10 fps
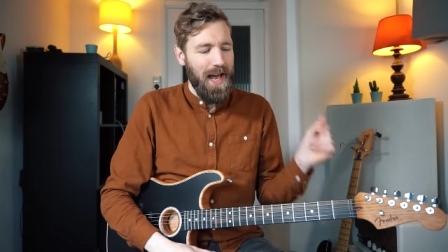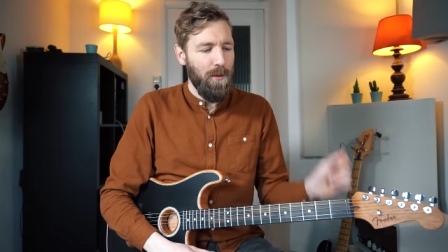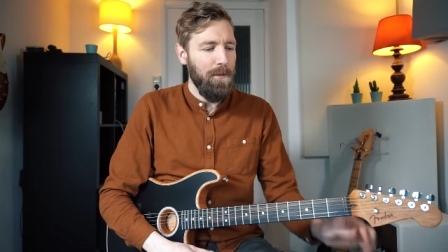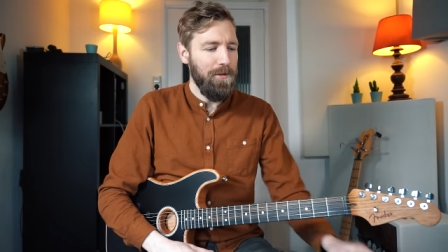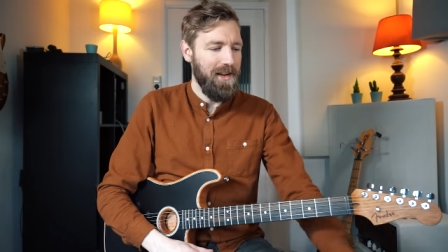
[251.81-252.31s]

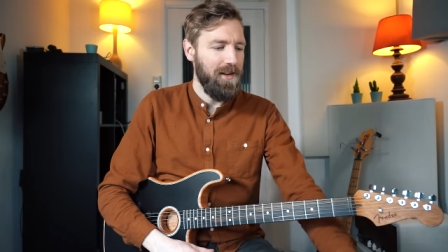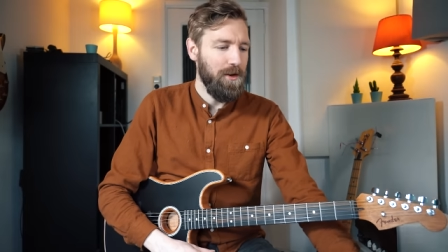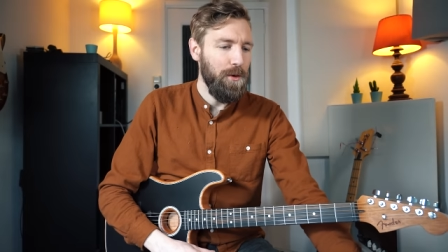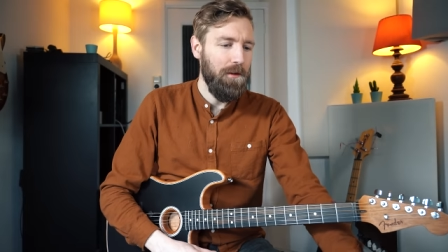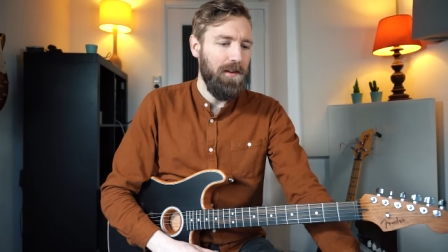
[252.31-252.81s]
And one particular
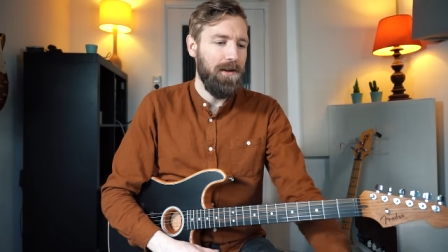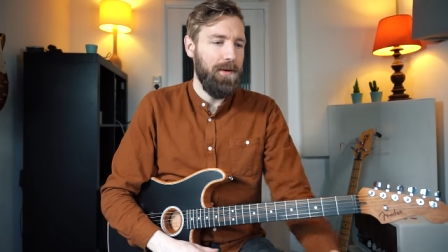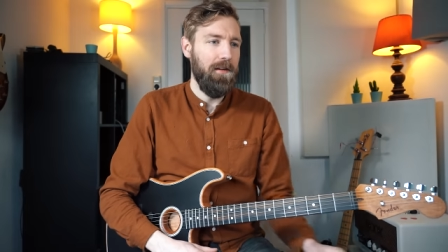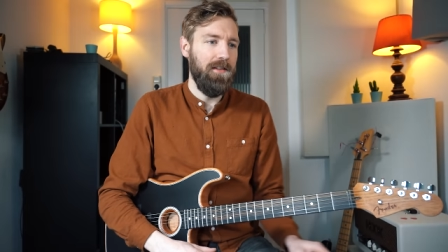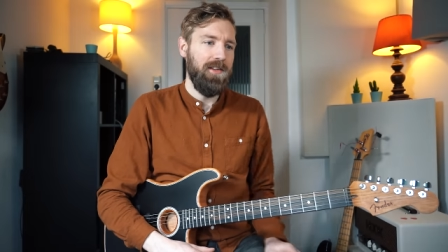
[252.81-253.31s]
cool thing
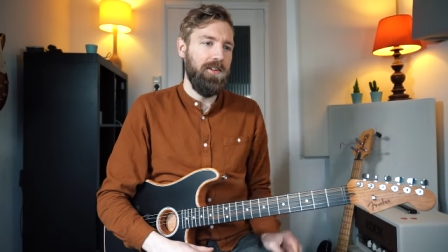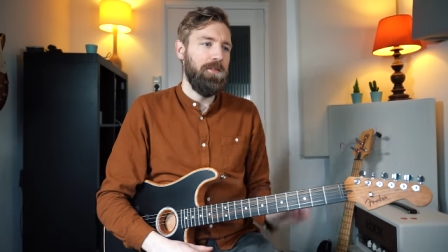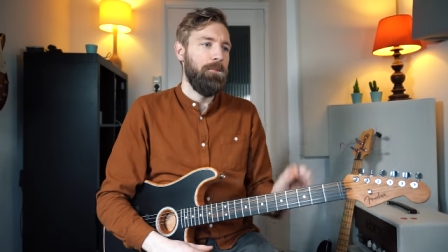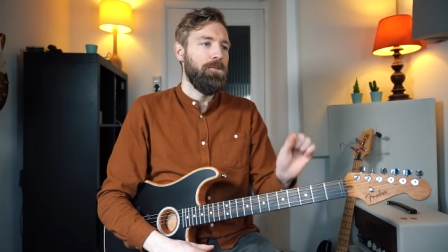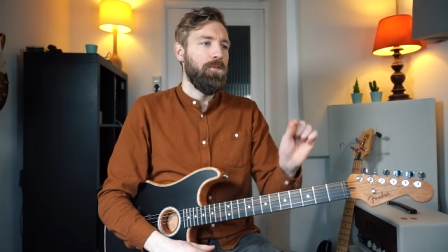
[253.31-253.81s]
about this
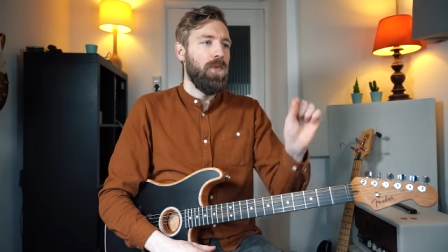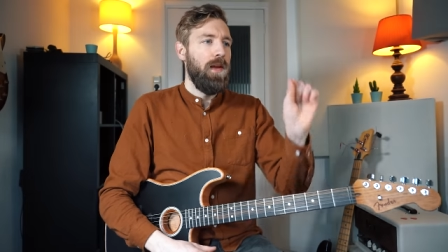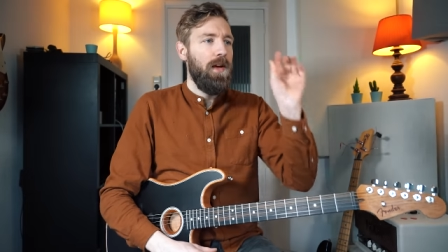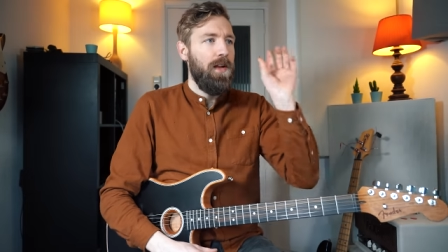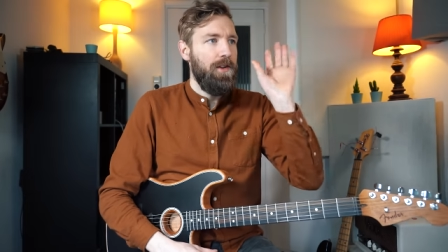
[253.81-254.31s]
is
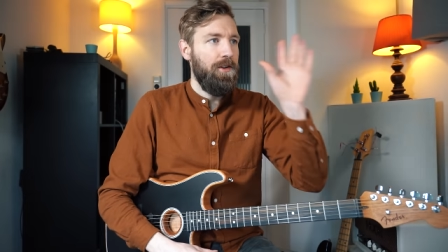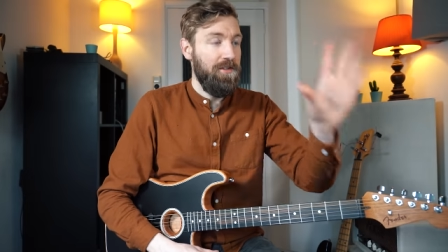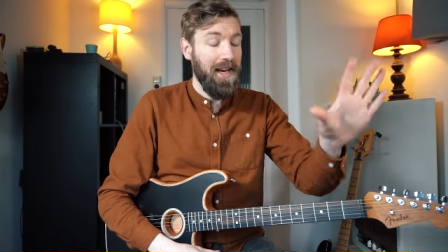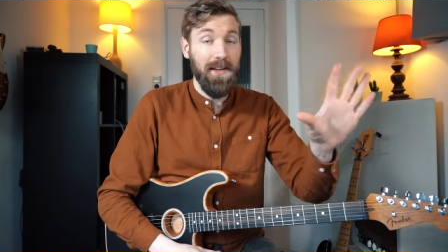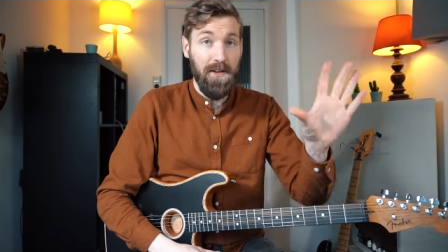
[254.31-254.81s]
the
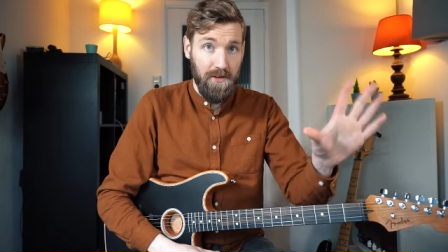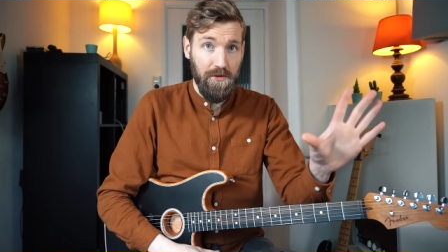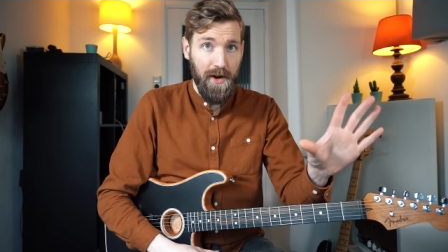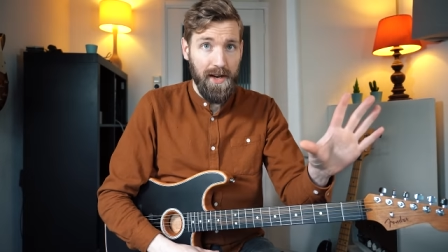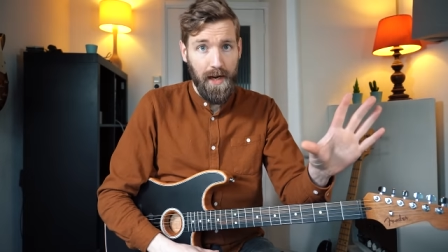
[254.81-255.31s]
second
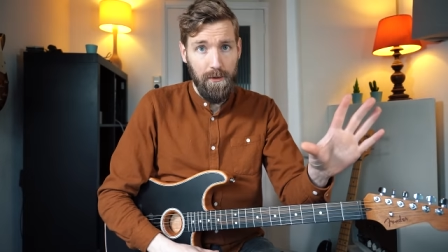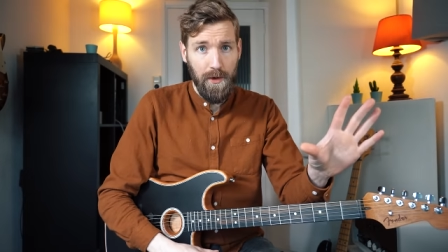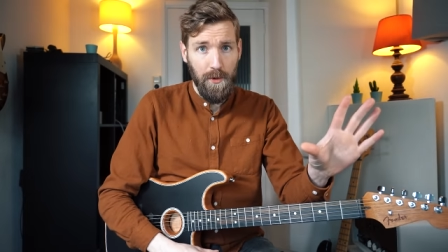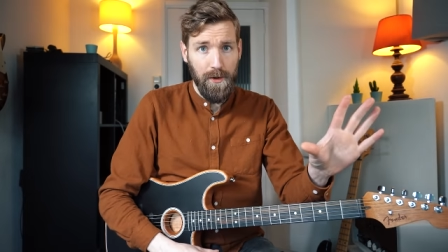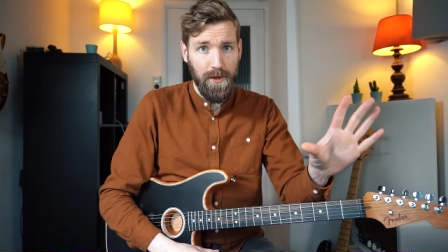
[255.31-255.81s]
track I
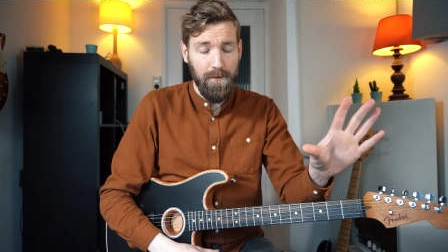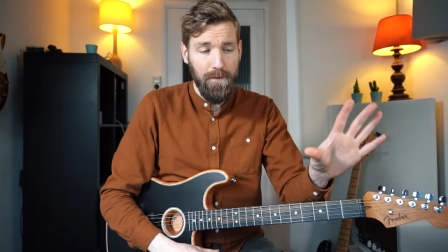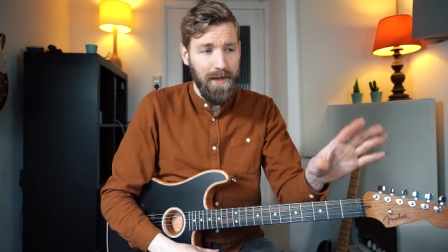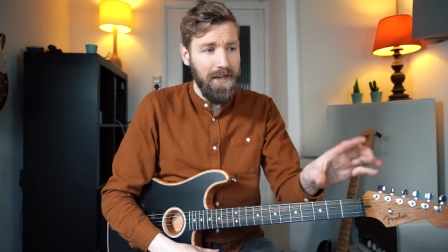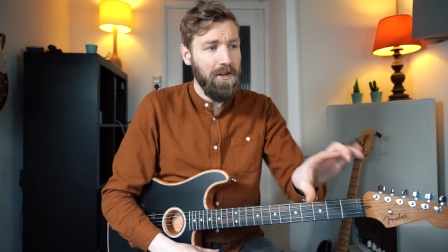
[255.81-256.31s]
recorded
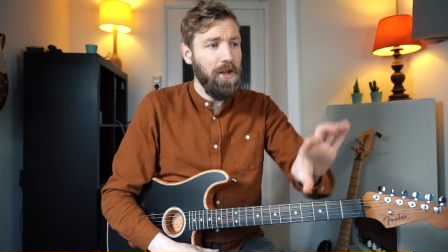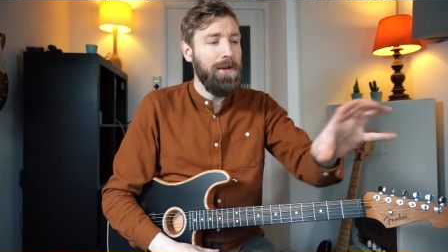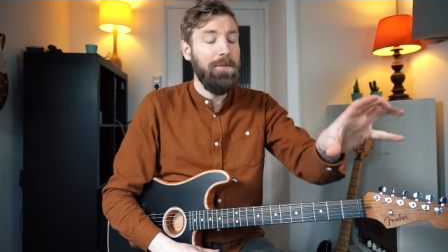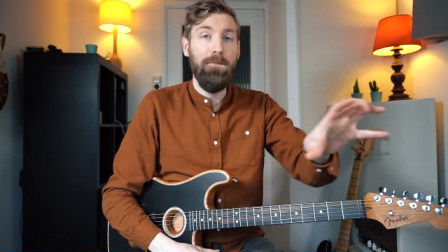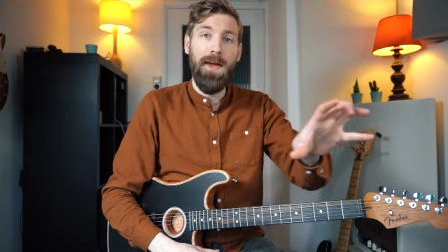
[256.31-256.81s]
it's a little
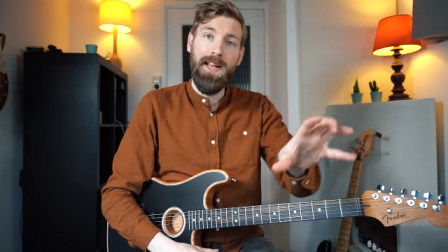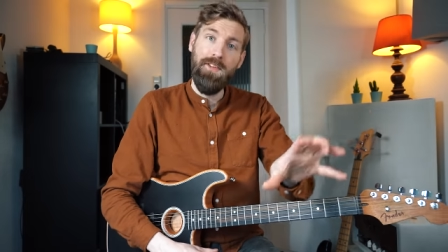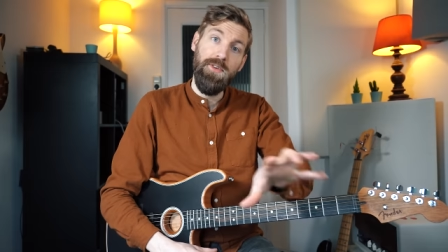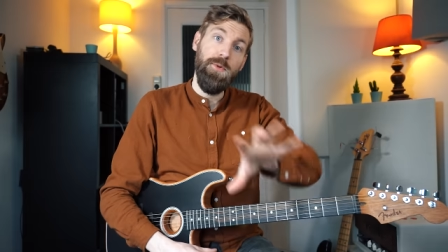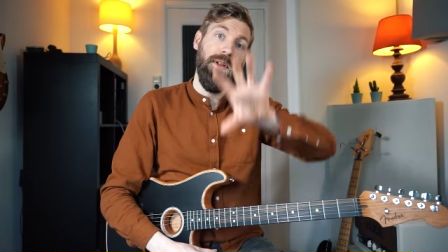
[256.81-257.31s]
bit
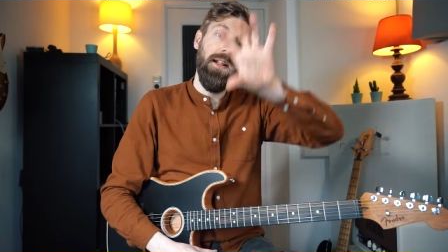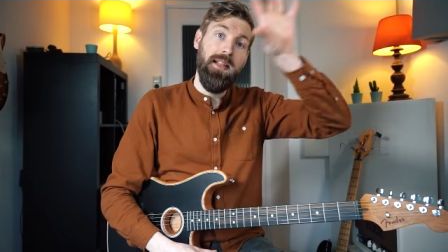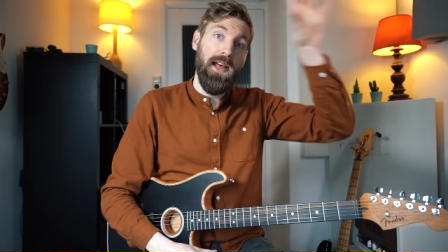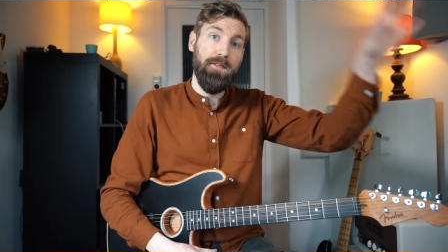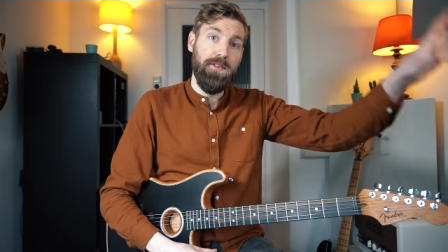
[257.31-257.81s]
panned to the
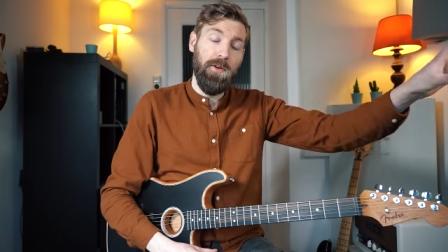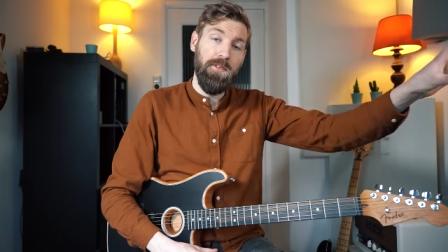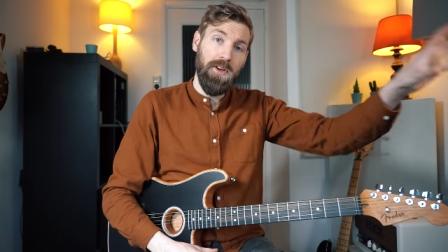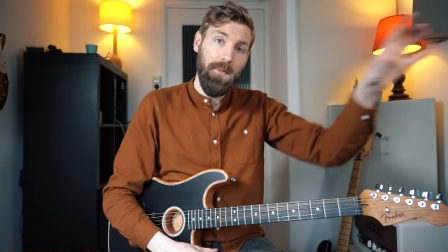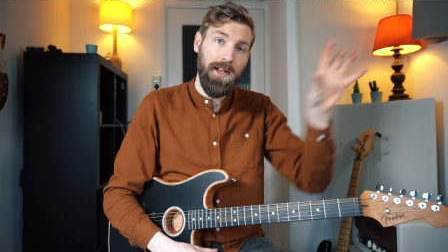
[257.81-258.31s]
left. So
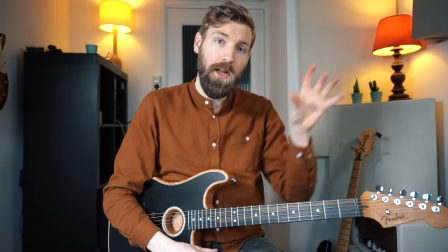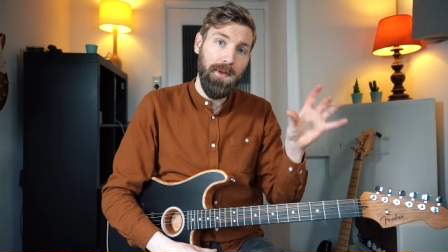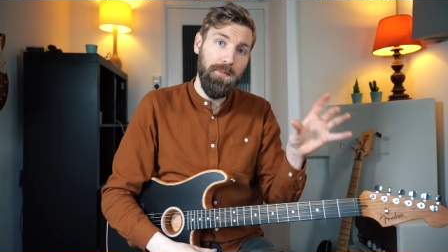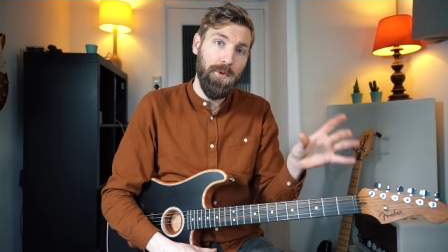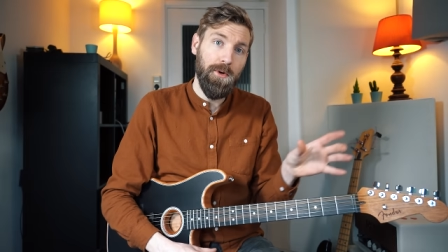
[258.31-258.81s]
it's coming a little
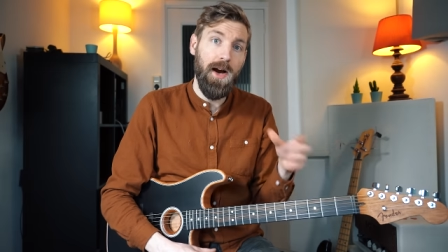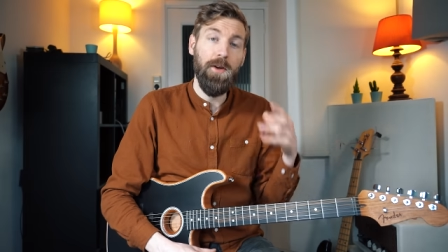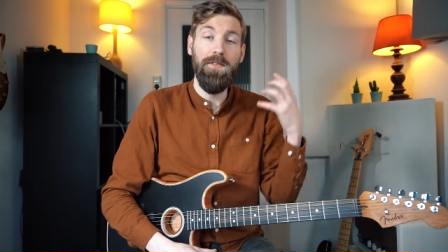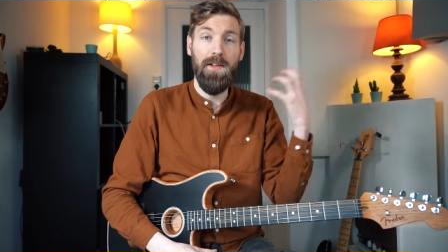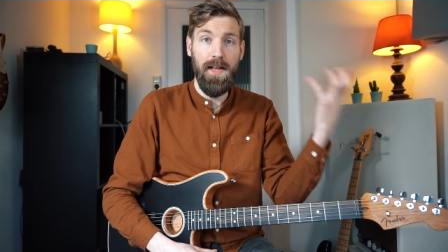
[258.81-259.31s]
bit more
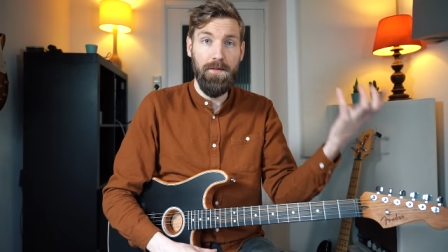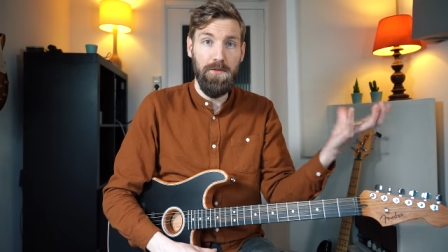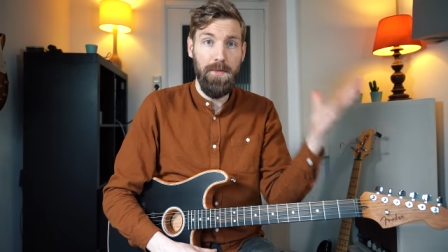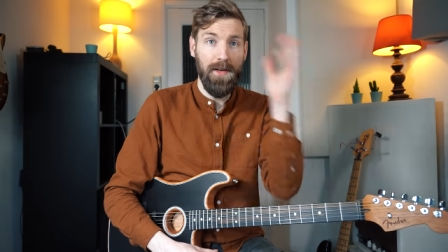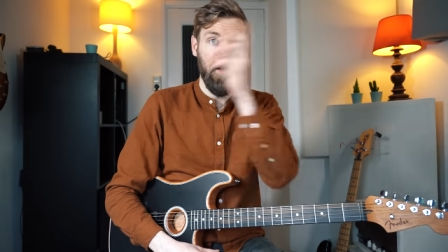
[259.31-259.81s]
out of the left
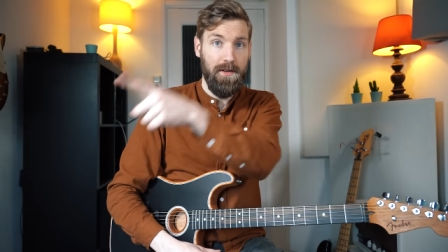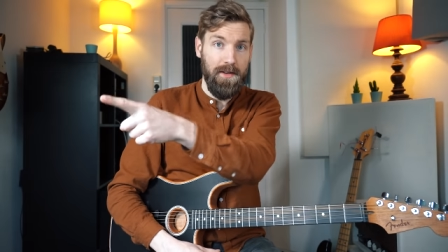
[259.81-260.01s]
speaker.